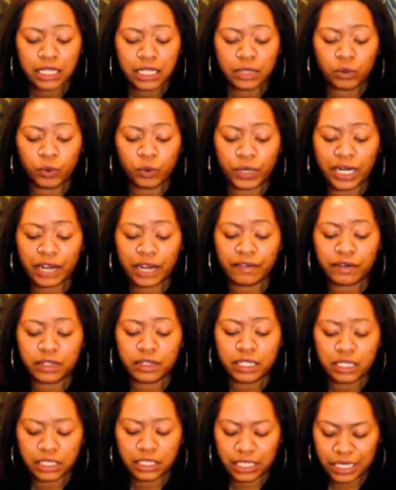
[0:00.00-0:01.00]
Whatever
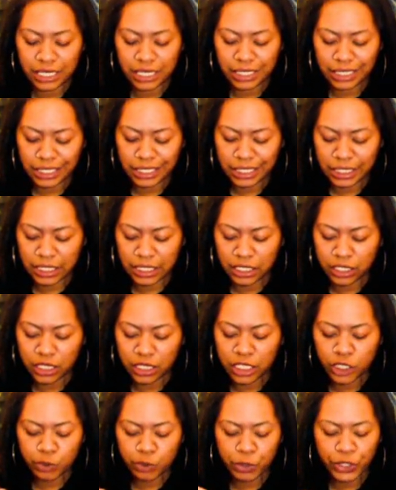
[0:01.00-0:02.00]
this is
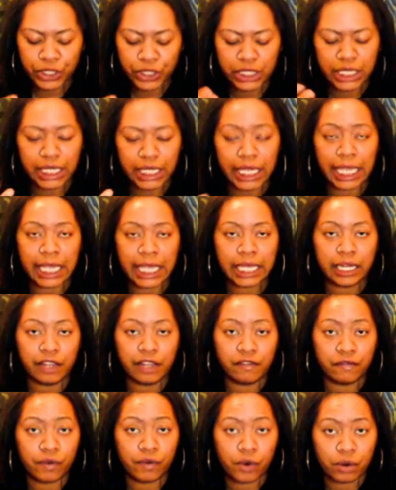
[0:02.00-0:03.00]
that this person can't
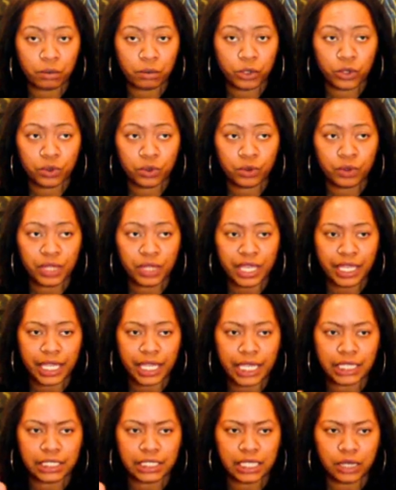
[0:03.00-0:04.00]
inform you. They
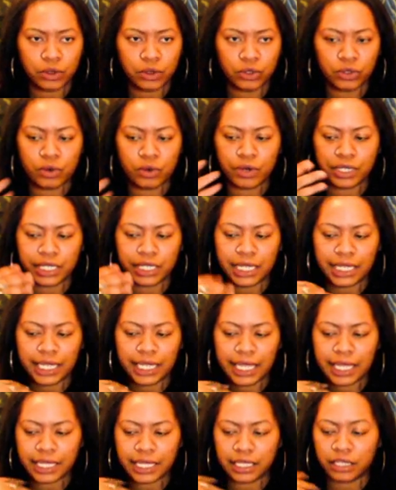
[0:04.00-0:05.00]
can't tell you, or they
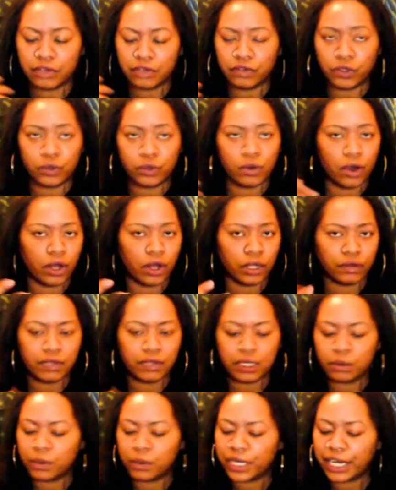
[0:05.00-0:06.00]
can't give you all of
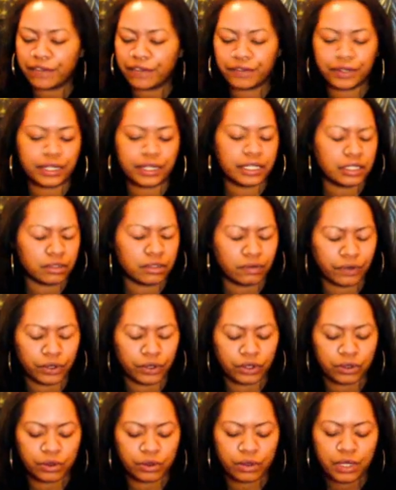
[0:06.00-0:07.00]
them, whatever it is for
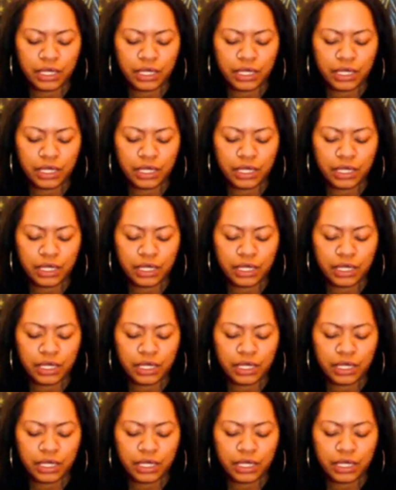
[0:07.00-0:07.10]
you,